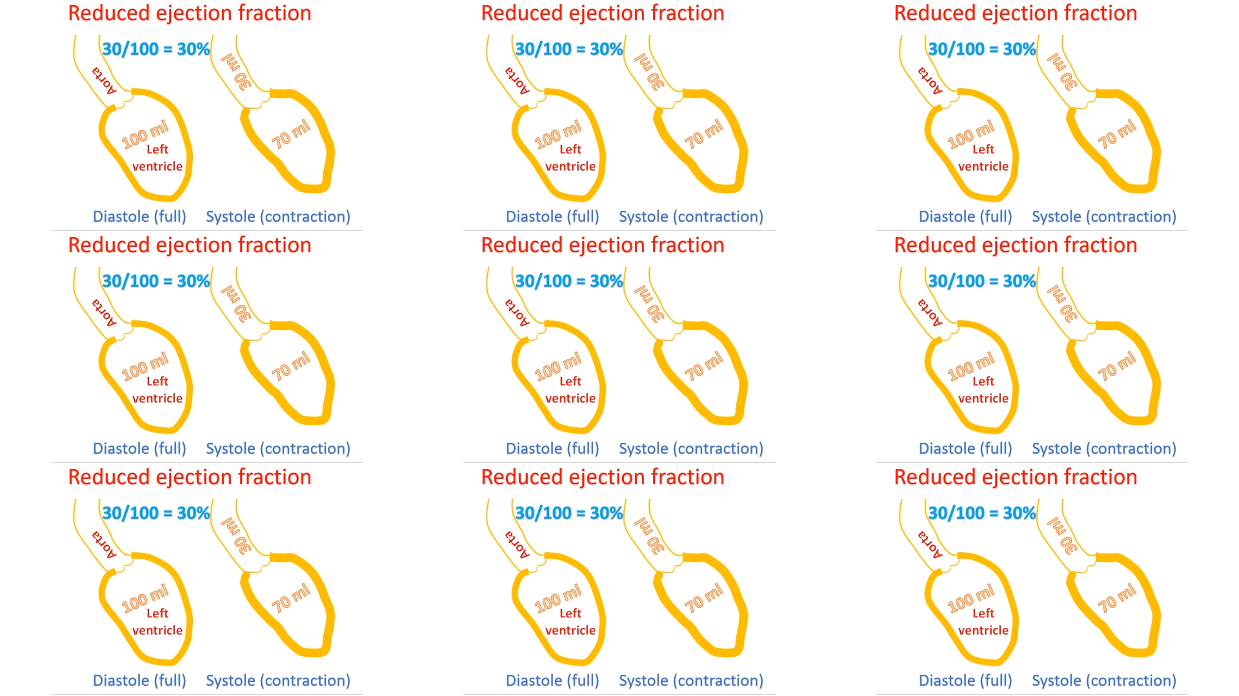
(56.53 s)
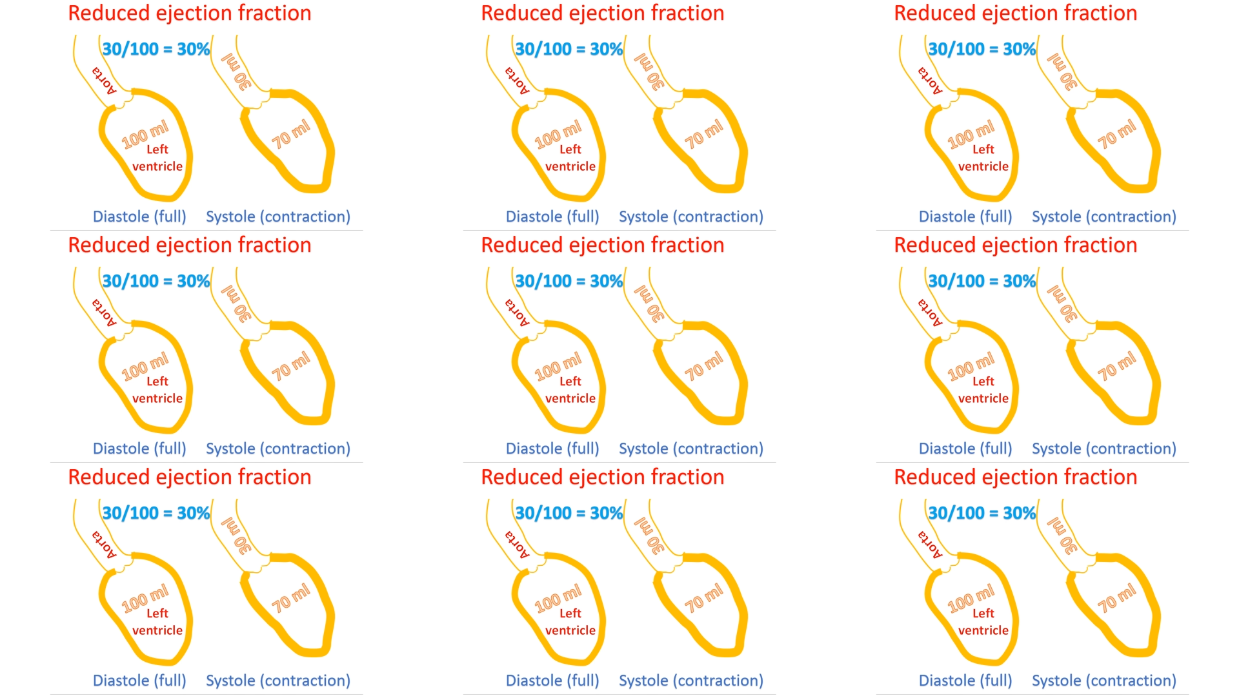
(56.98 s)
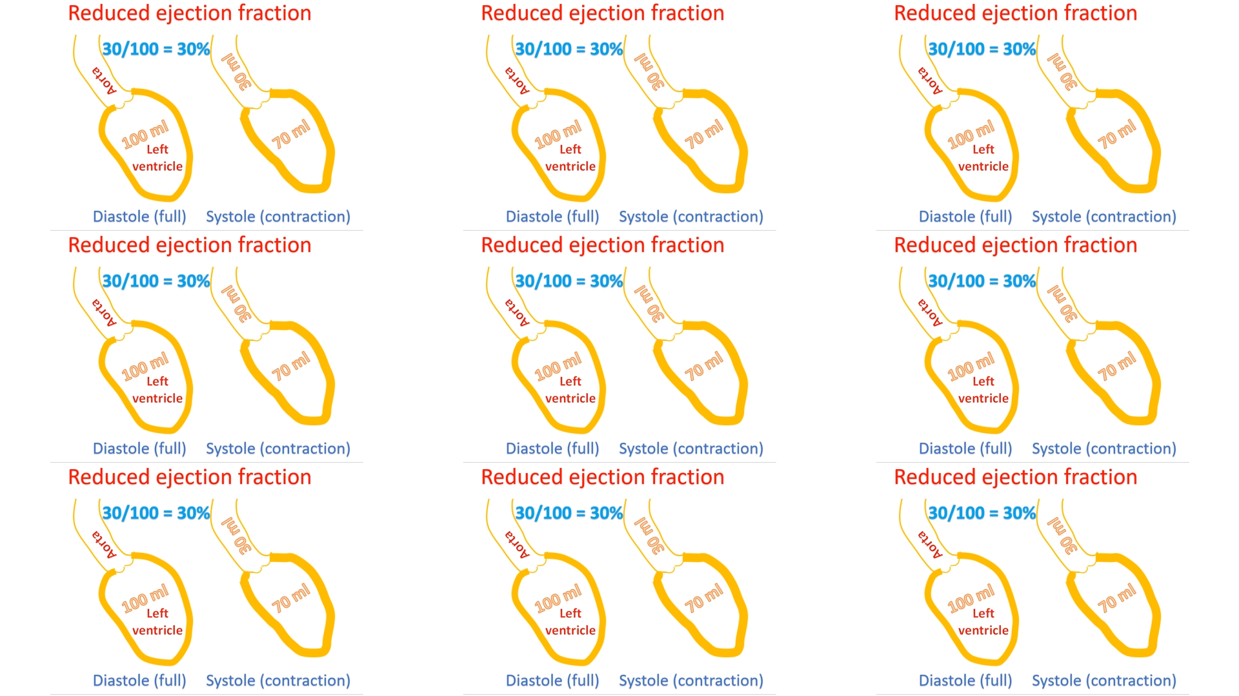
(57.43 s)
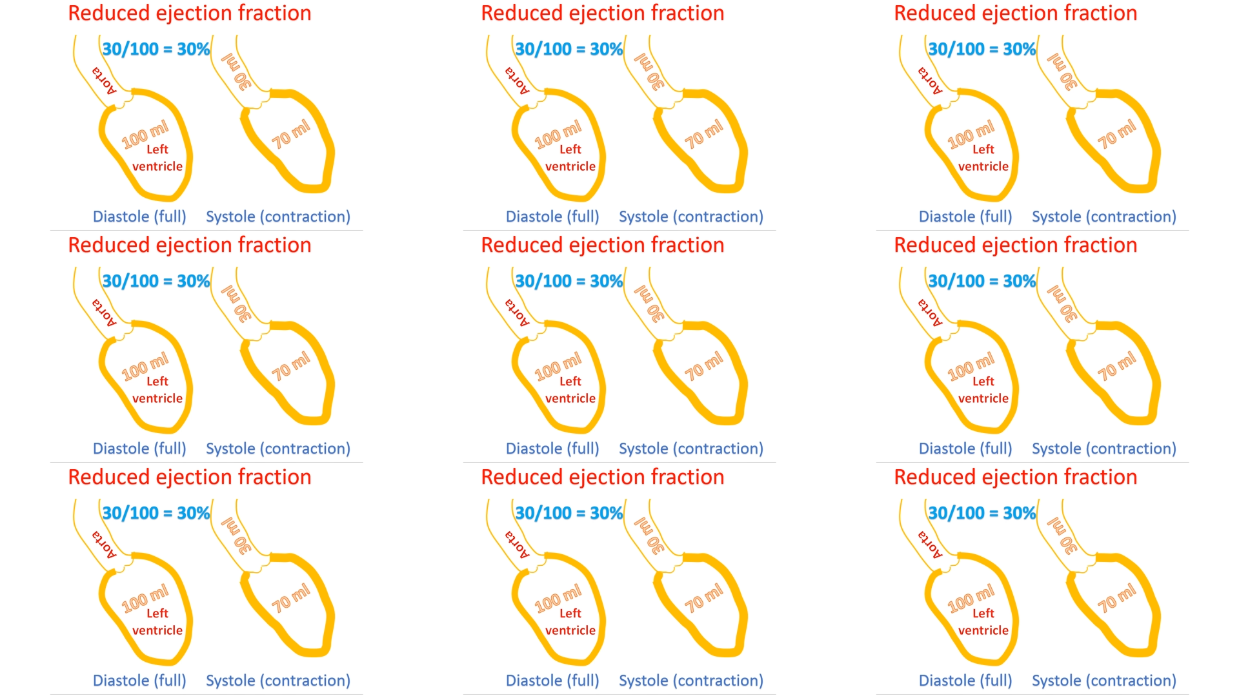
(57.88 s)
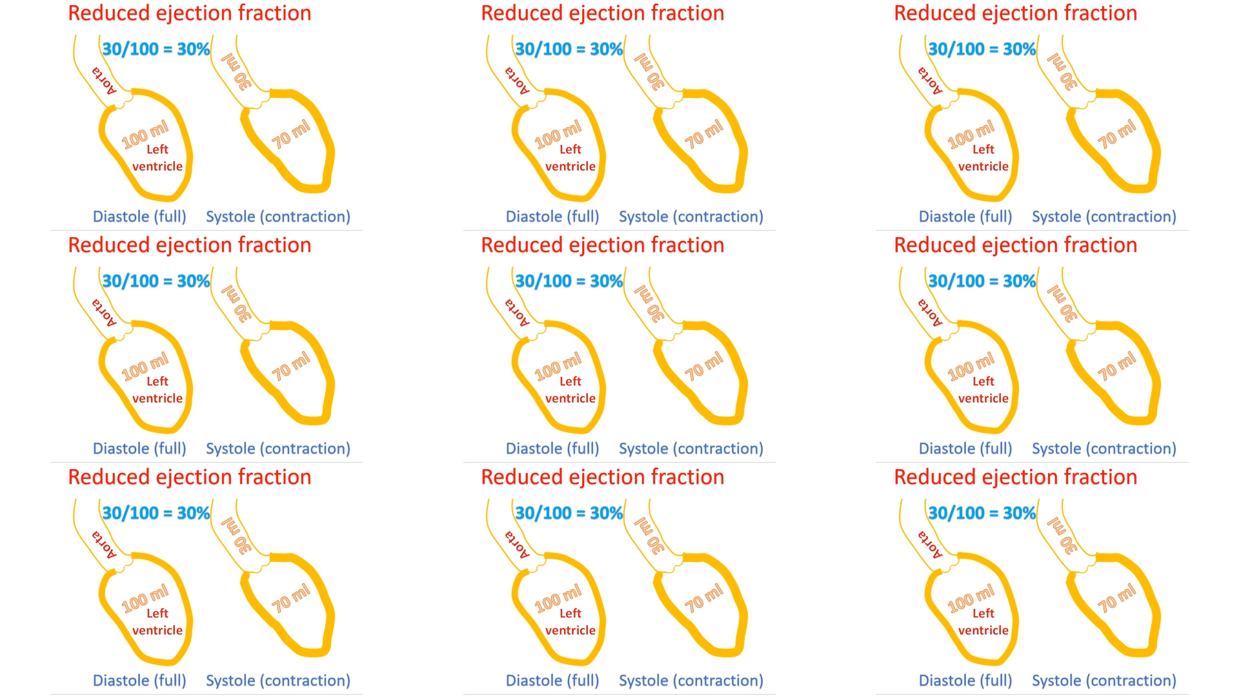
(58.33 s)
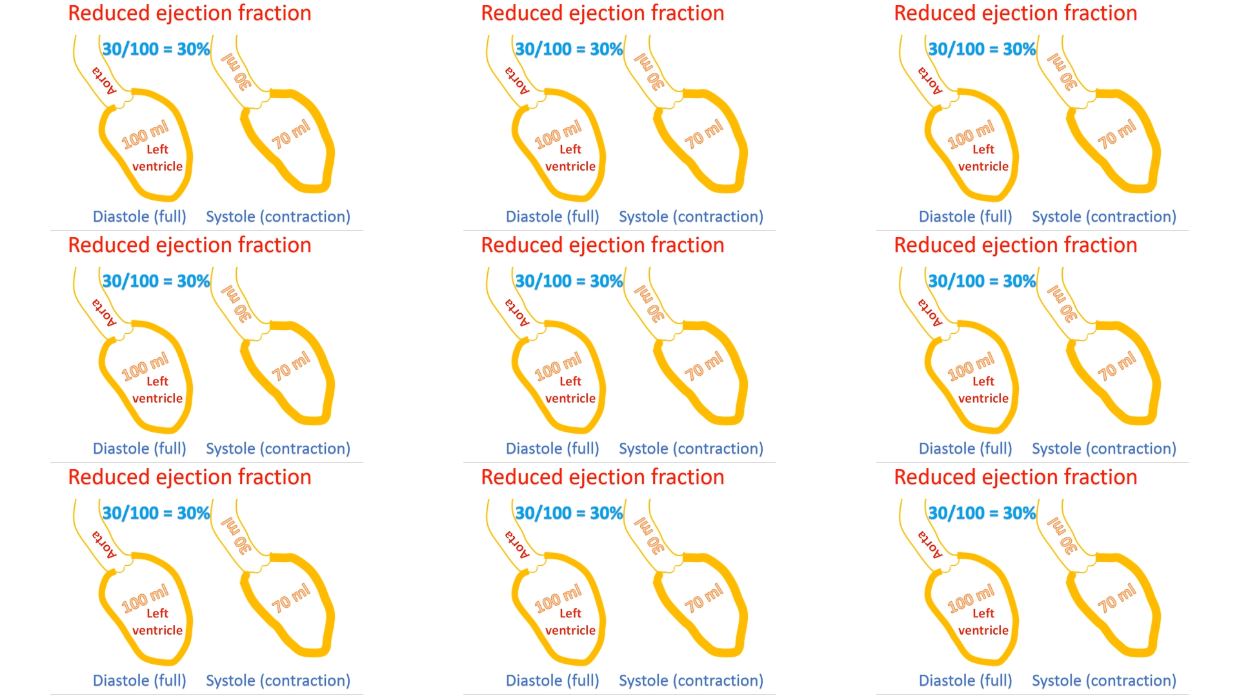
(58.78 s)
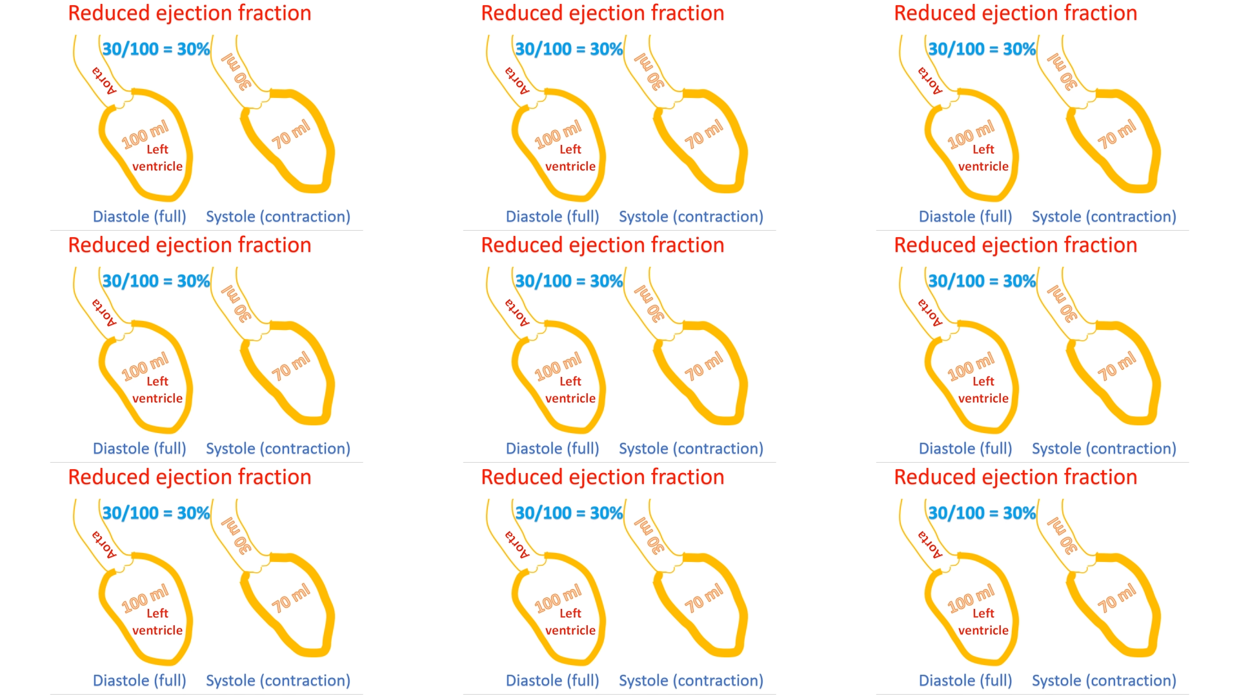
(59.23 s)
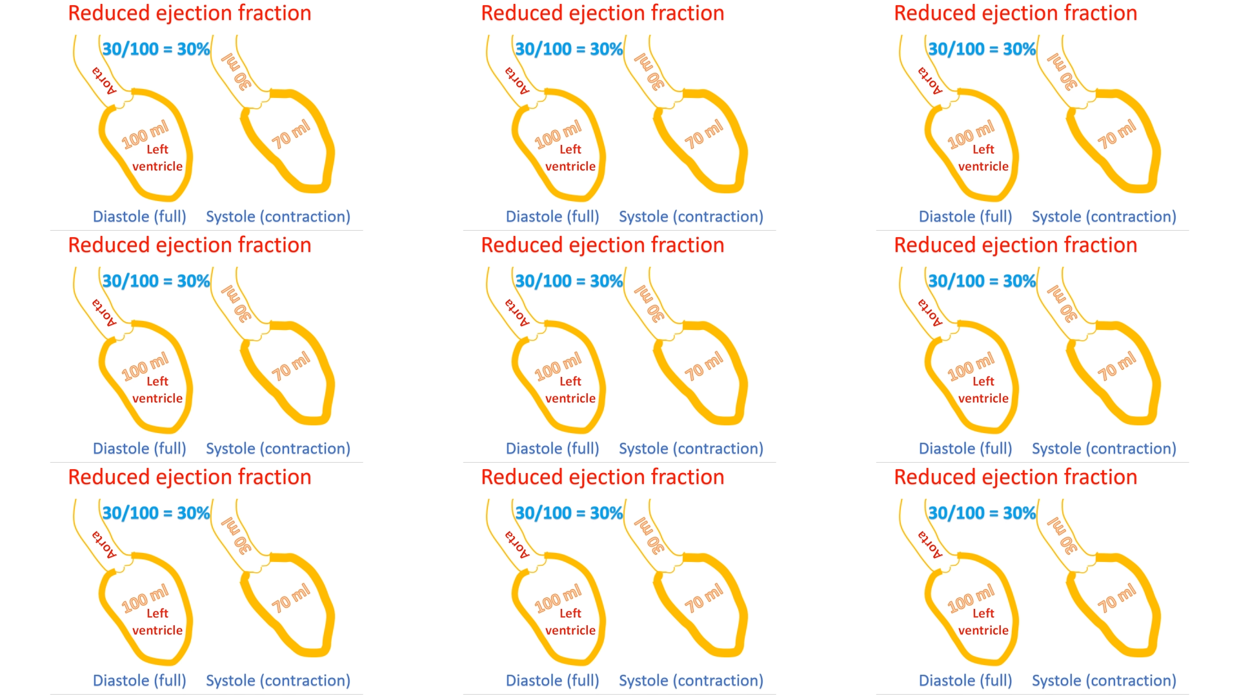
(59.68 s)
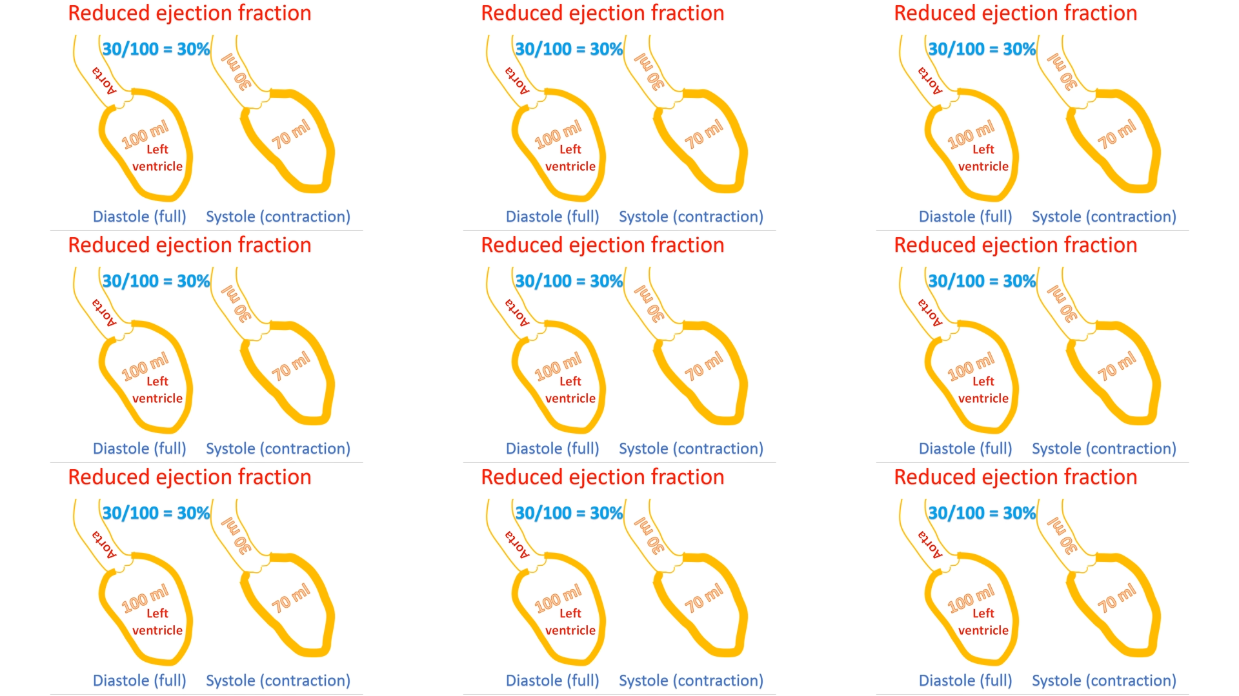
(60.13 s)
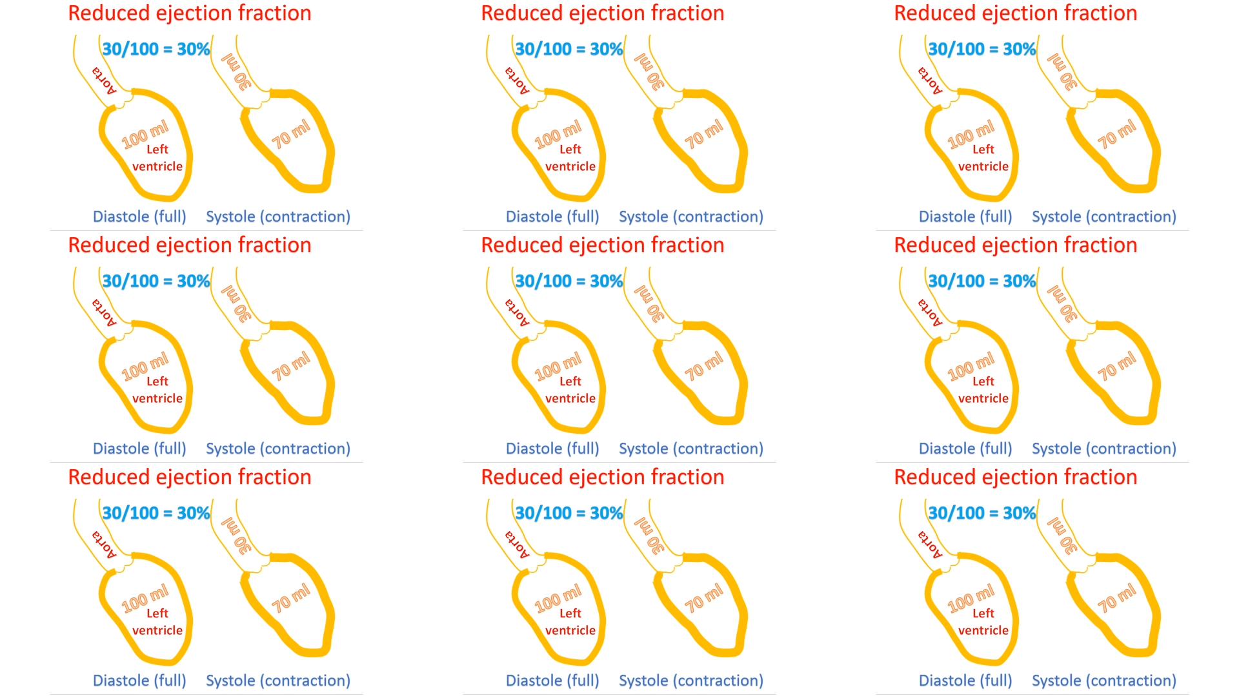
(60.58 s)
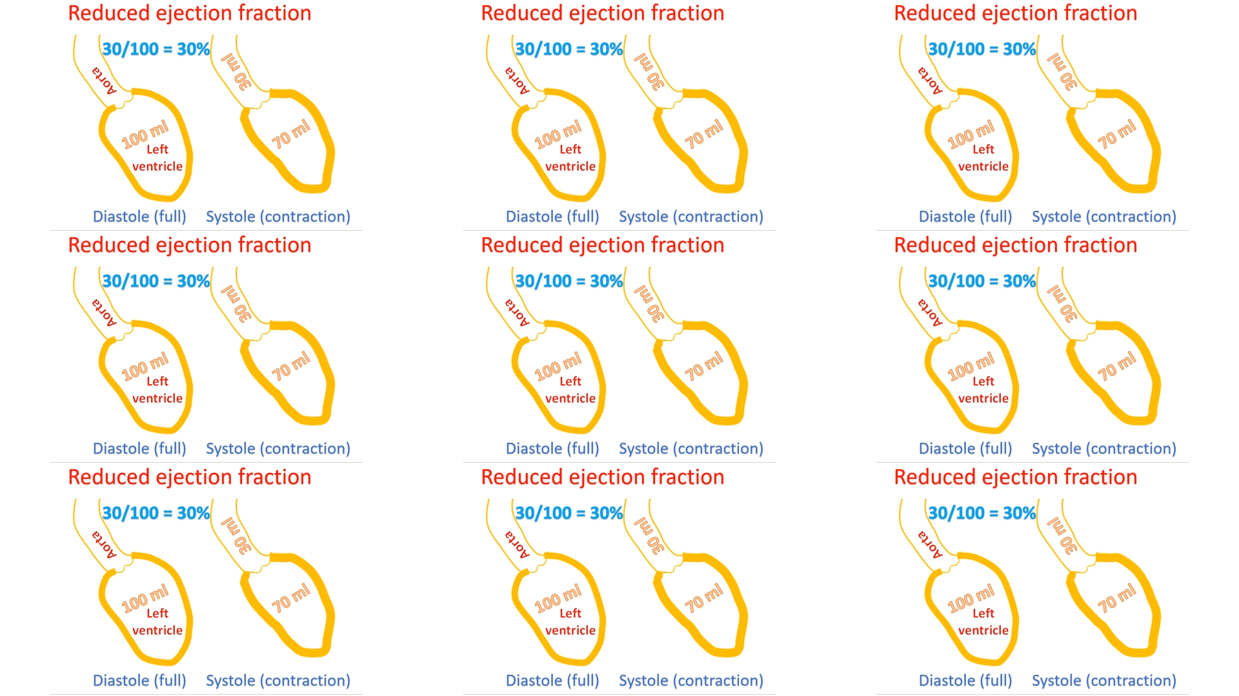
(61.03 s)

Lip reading: Nobody's mouth can be seen.